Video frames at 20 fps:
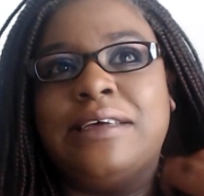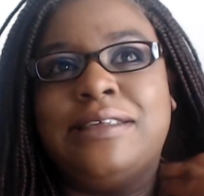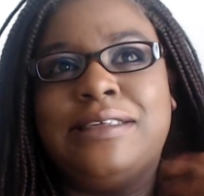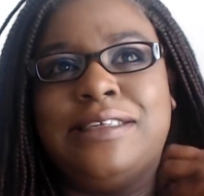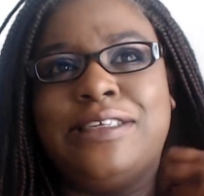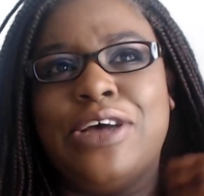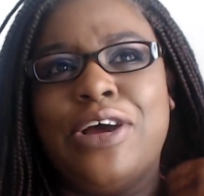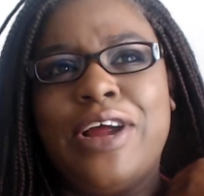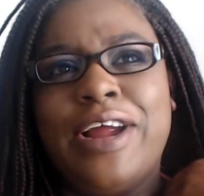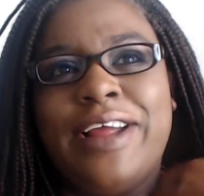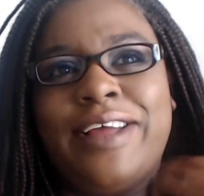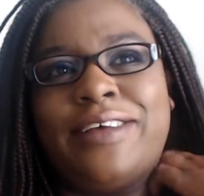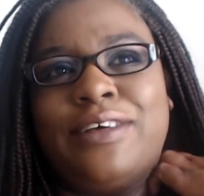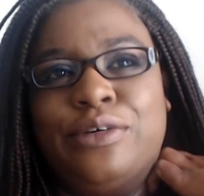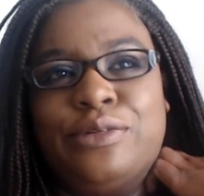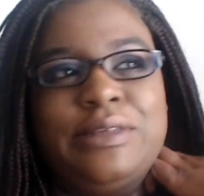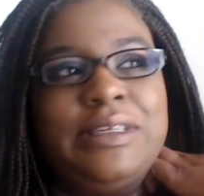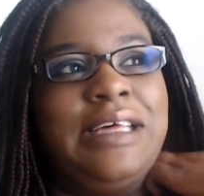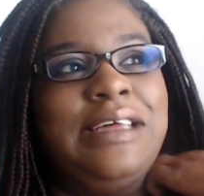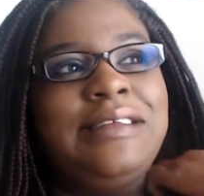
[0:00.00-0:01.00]
Sorry,
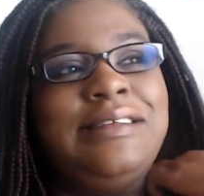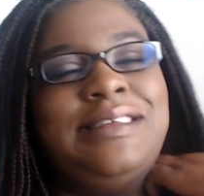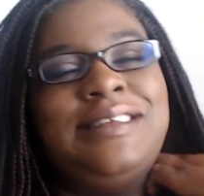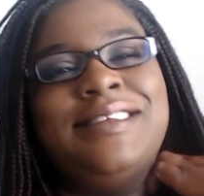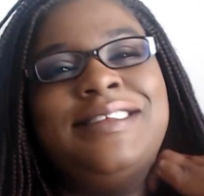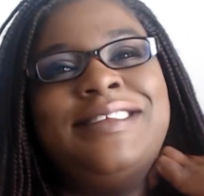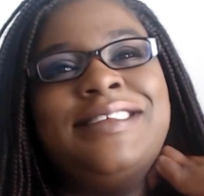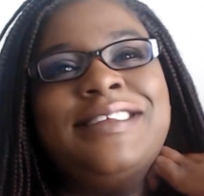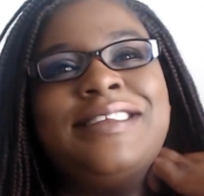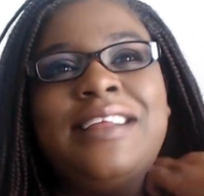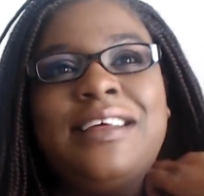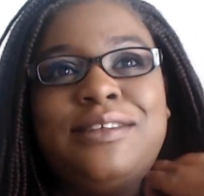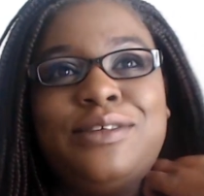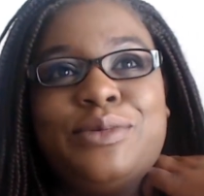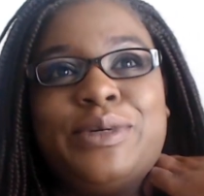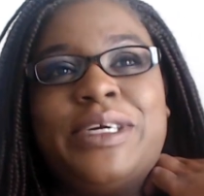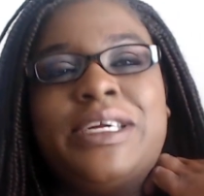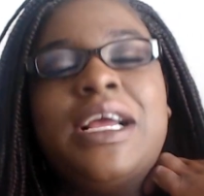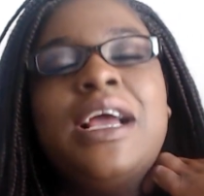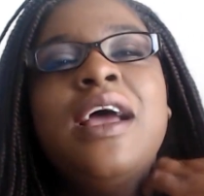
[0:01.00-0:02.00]
goose heads. That's
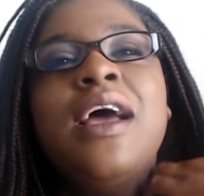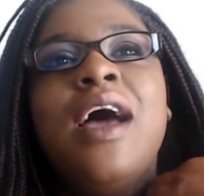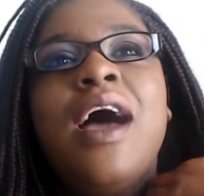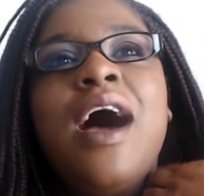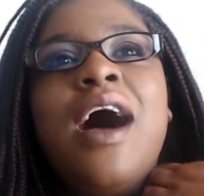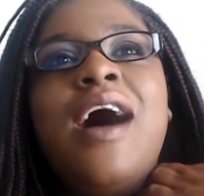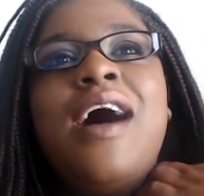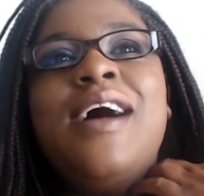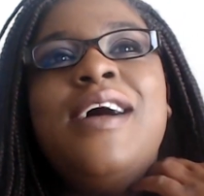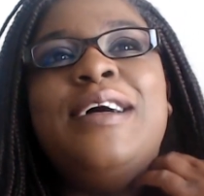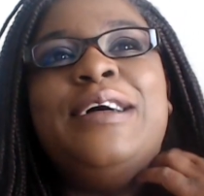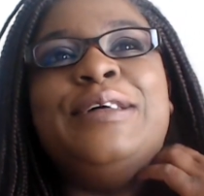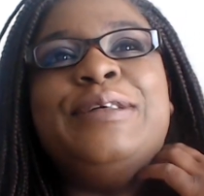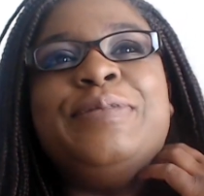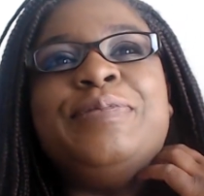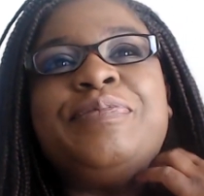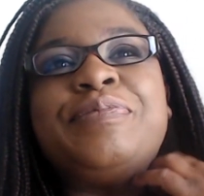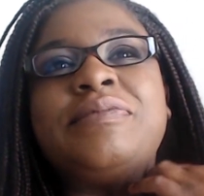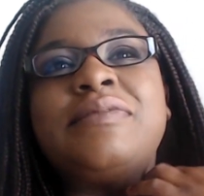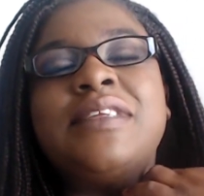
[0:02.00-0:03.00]
weird.
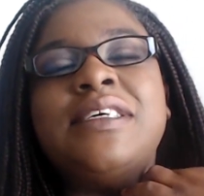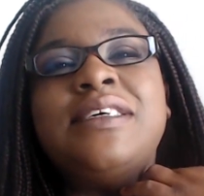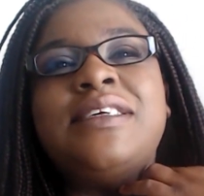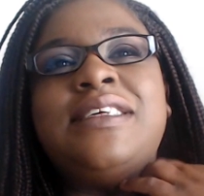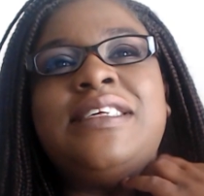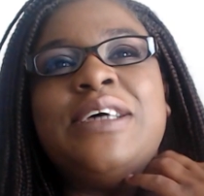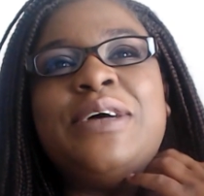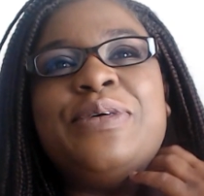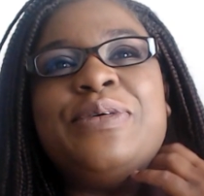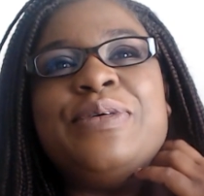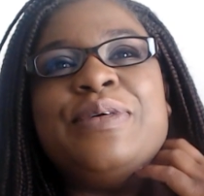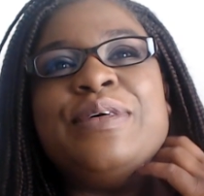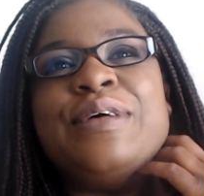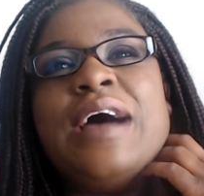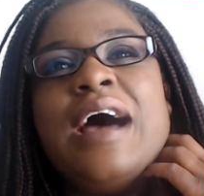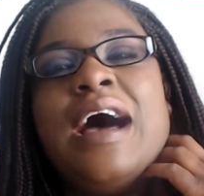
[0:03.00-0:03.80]
So